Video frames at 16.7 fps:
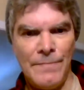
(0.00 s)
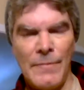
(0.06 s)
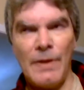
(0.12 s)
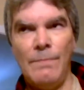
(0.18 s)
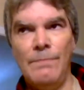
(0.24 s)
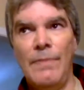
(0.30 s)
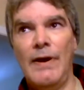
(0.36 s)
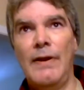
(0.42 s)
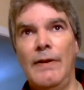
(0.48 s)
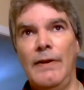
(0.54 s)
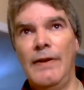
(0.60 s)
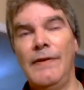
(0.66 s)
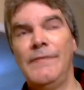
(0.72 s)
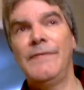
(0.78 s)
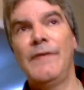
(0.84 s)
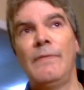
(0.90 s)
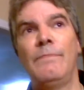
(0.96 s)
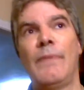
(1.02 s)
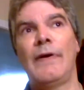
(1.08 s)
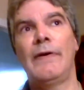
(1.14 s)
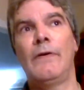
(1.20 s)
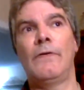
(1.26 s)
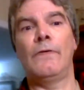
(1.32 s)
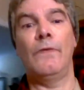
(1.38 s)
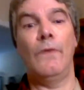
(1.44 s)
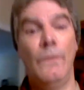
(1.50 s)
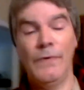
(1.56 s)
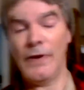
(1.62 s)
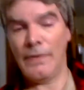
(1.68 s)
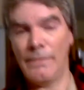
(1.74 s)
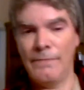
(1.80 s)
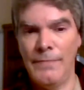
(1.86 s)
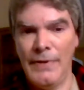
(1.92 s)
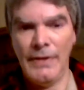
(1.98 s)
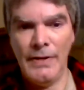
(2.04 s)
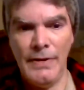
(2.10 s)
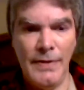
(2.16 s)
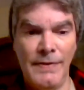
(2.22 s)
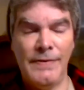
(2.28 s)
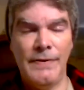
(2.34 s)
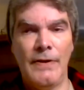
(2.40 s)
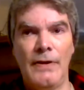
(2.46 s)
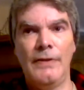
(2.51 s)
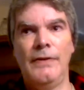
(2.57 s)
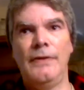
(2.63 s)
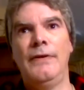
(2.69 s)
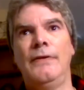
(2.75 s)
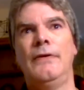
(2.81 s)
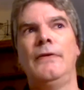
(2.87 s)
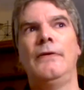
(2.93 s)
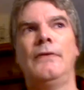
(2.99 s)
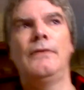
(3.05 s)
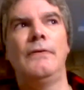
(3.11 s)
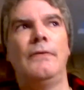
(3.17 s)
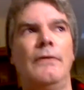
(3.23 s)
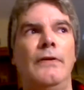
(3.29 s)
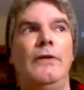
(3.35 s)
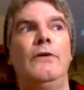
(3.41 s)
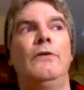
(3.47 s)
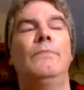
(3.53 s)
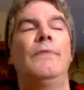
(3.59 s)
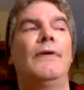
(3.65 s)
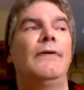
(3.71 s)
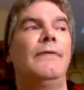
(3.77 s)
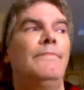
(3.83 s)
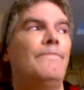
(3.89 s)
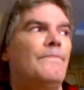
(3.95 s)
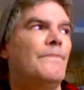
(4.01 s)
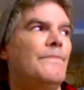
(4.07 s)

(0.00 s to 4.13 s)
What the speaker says: But it is done by our own government. It's not Cuba.